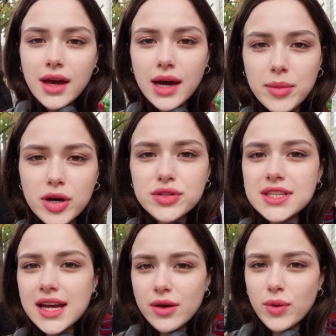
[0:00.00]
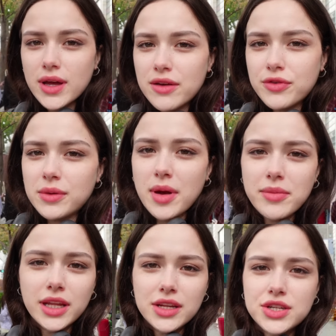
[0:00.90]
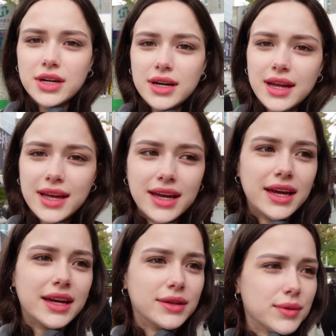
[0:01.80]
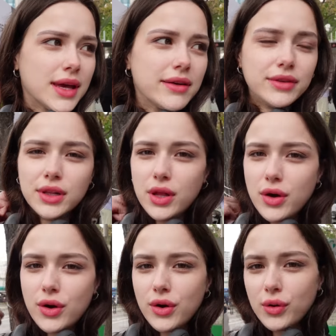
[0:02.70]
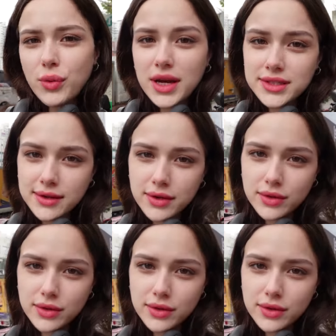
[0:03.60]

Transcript: I'm outside waiting for my manager and we have a long way to go.